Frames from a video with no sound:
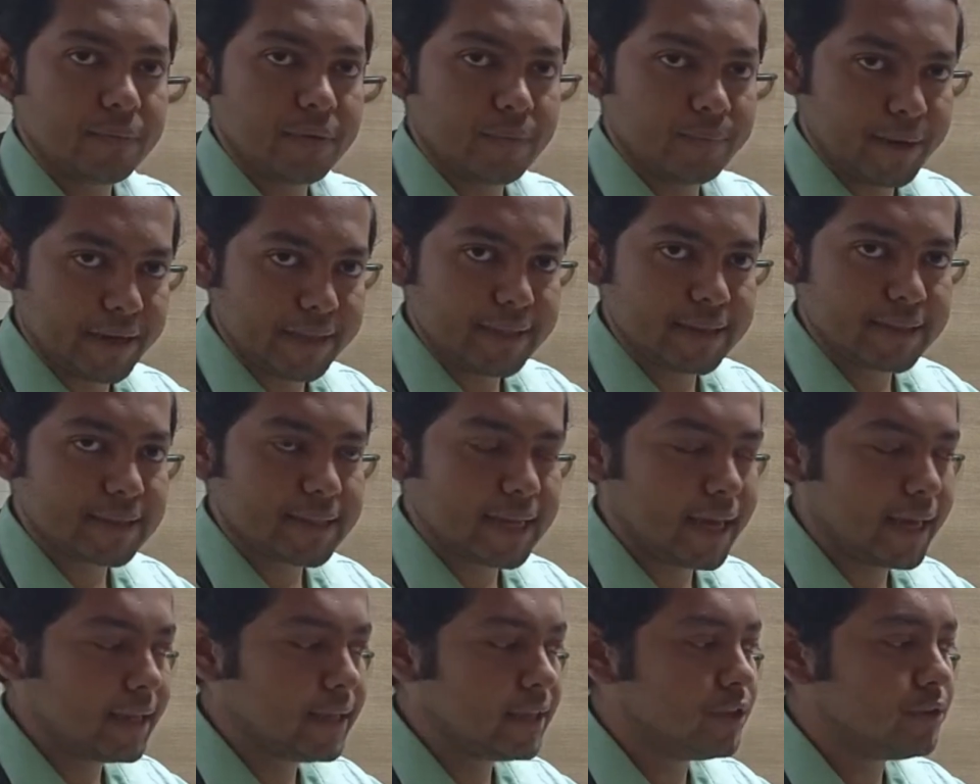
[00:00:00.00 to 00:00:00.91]
by the
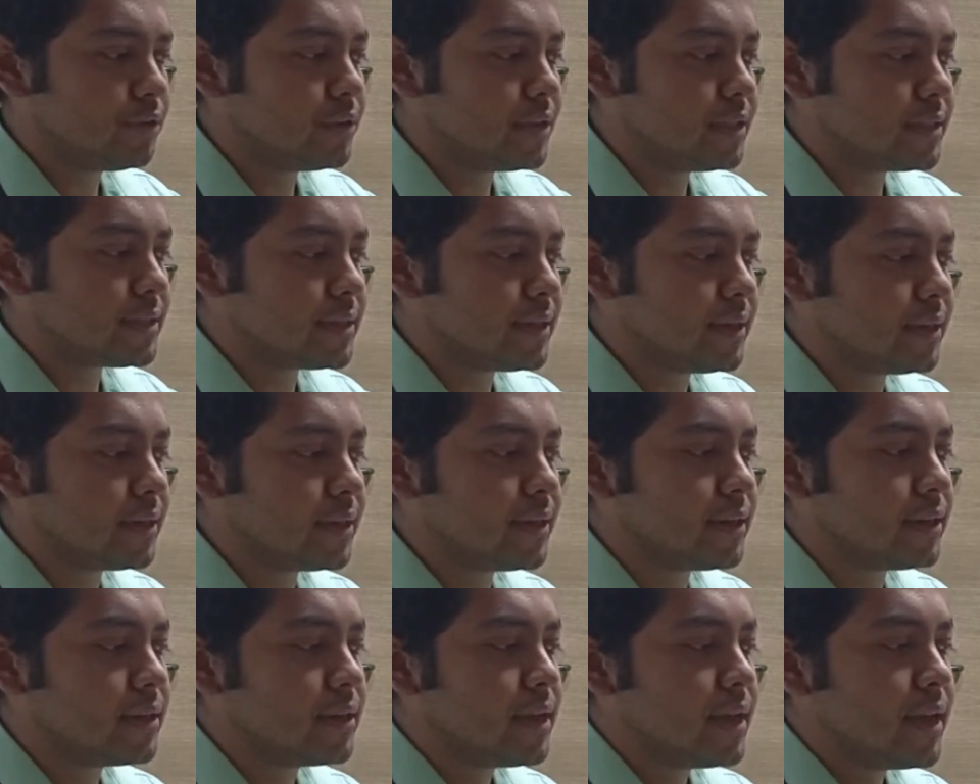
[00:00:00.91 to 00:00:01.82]
thigh, you insert
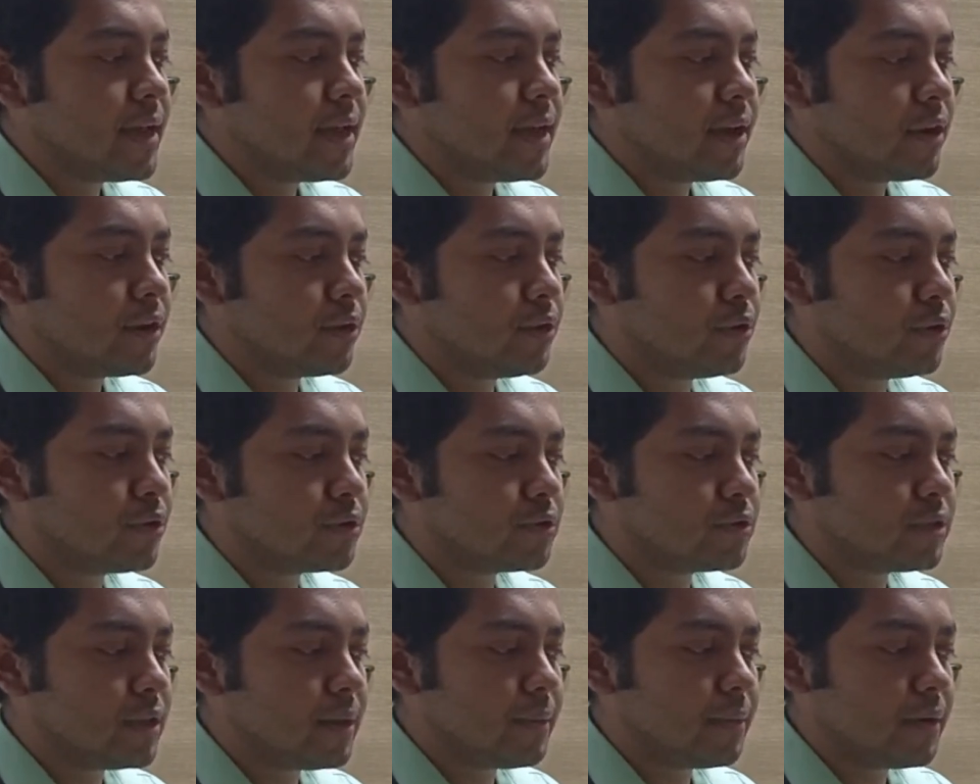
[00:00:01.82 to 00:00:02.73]
it. Go
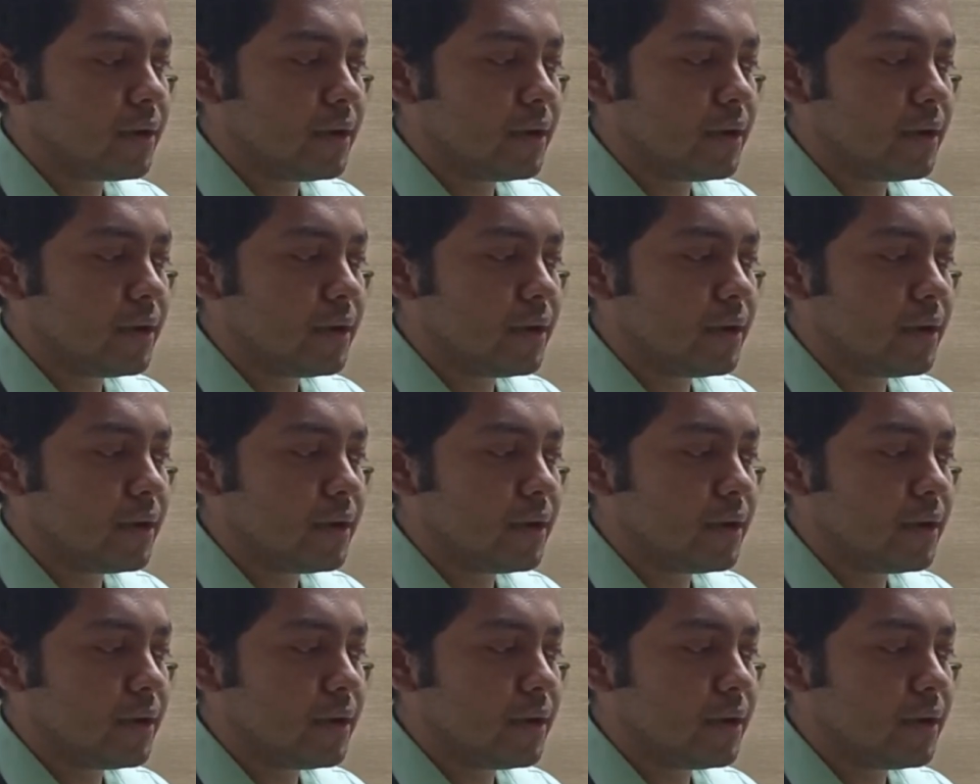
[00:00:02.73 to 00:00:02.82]
to the